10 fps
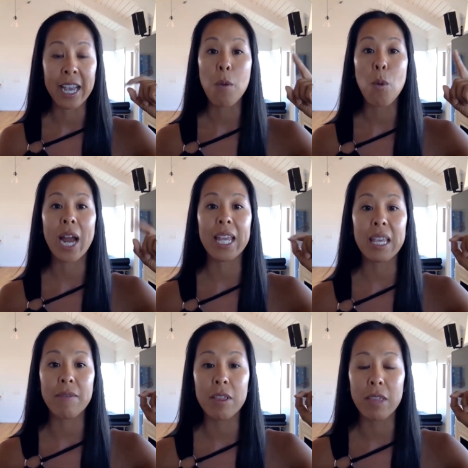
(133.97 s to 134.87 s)
And what I
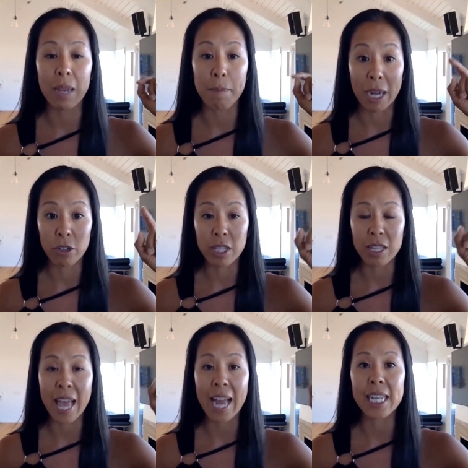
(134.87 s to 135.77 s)
even like better than
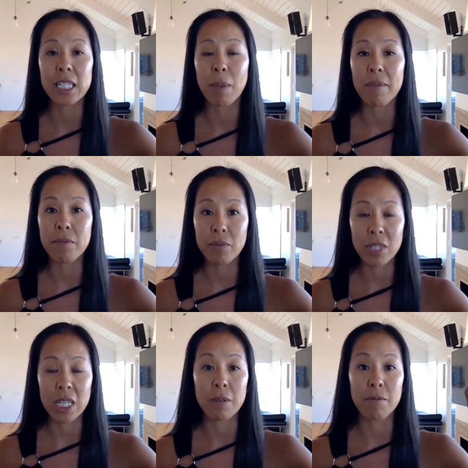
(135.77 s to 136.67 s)
that is my
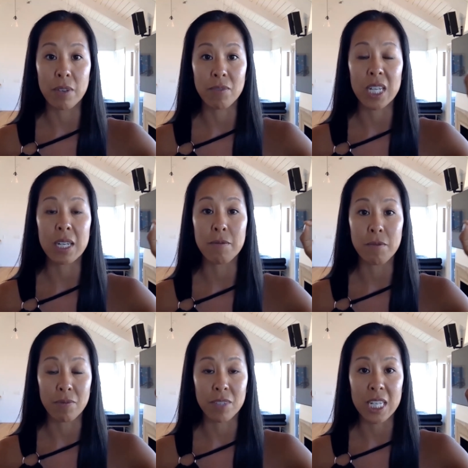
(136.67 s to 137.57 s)
15, 15,
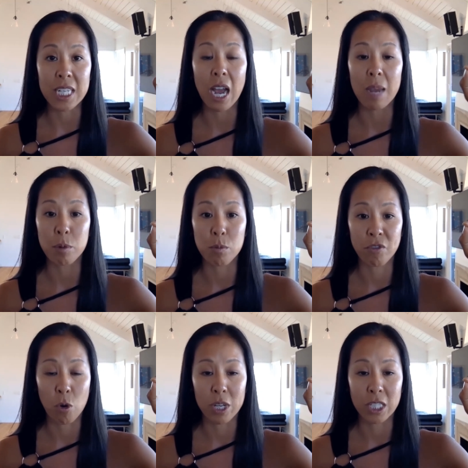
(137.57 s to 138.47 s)
15
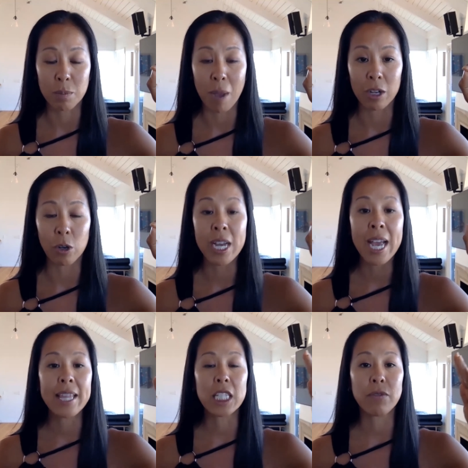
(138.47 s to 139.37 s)
hyper-focus model. That's